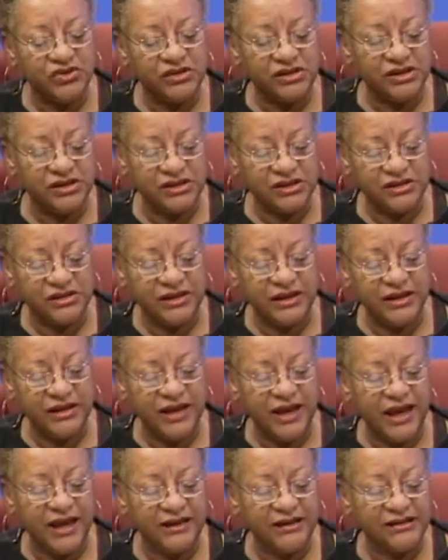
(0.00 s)
us that
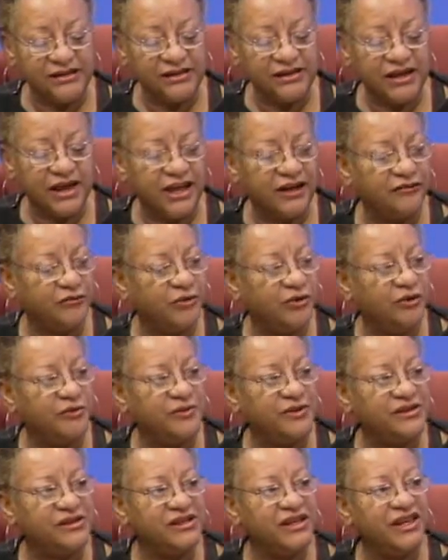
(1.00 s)
God is God of
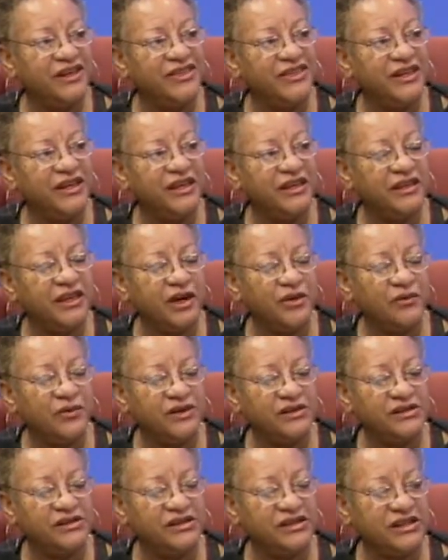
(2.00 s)
purpose. Nothing that we
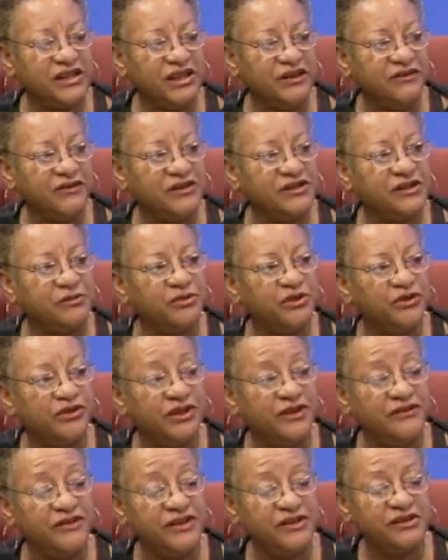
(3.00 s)
see, visible or
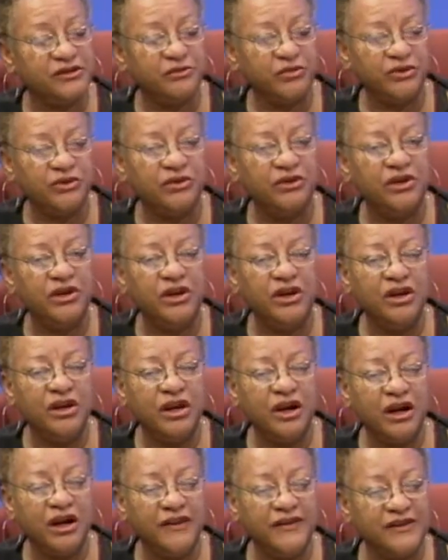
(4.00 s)
invisible,
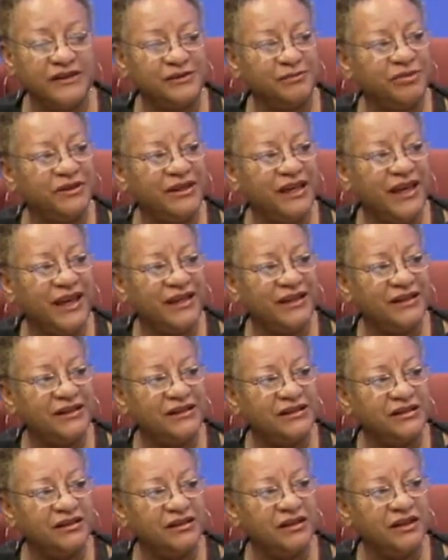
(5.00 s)
on this planet
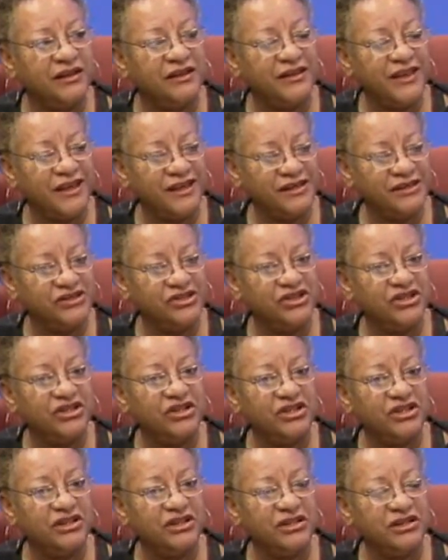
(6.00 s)
that is
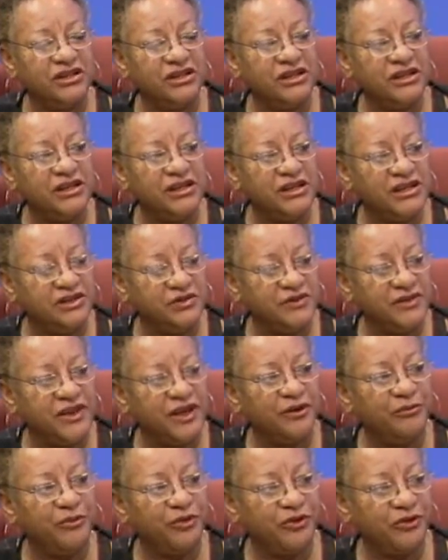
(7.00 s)
good is without
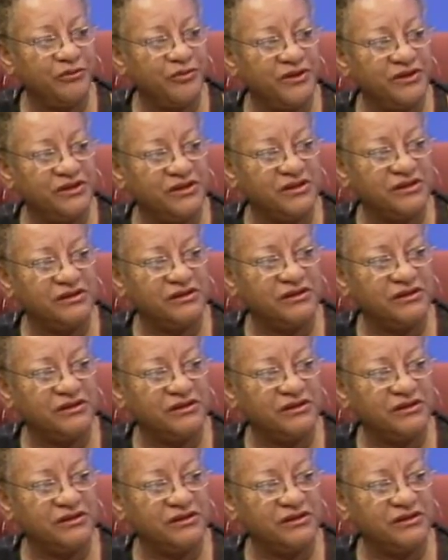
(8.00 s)
purpose.